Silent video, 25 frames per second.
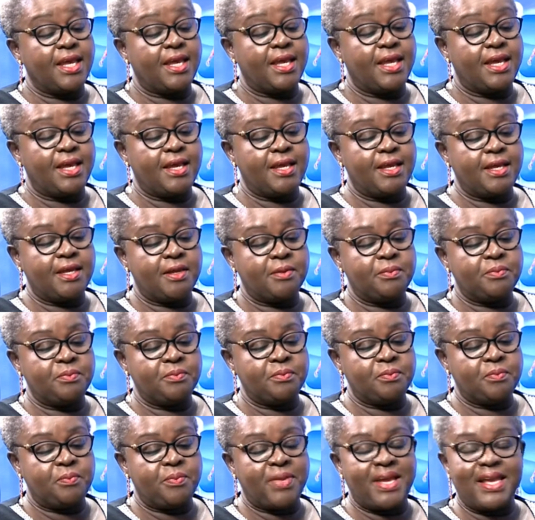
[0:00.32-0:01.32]
Um,
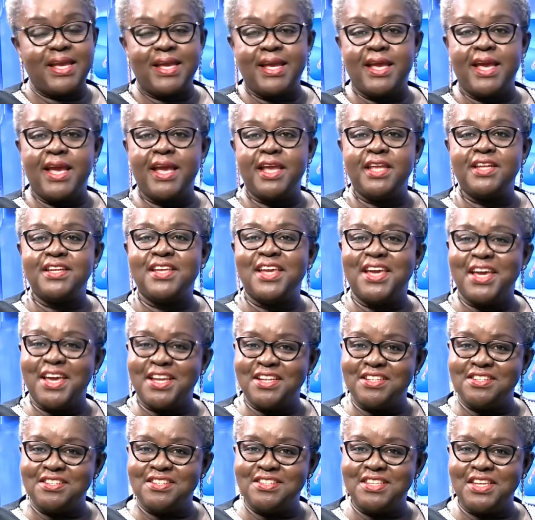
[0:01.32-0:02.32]
by kind
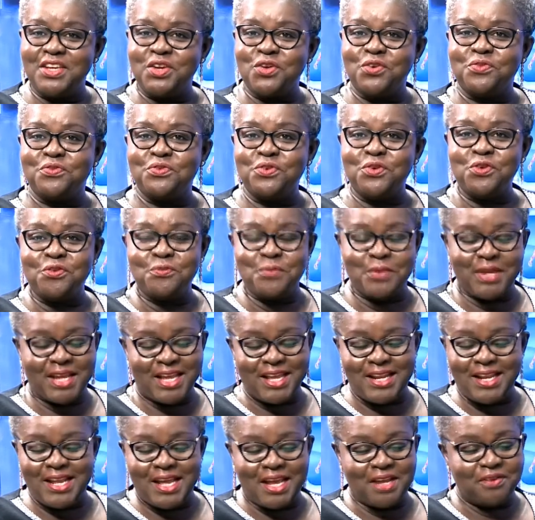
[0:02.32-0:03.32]
courtesy of
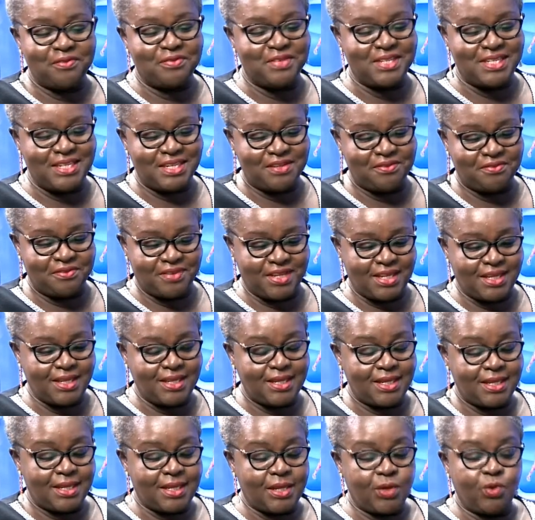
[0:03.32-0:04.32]
Omega Live
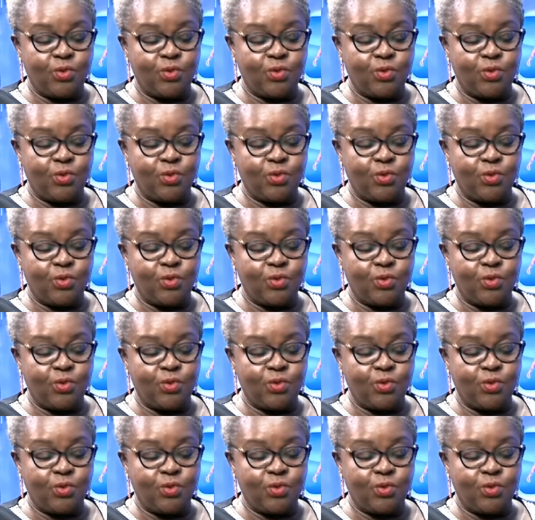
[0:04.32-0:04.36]
TV,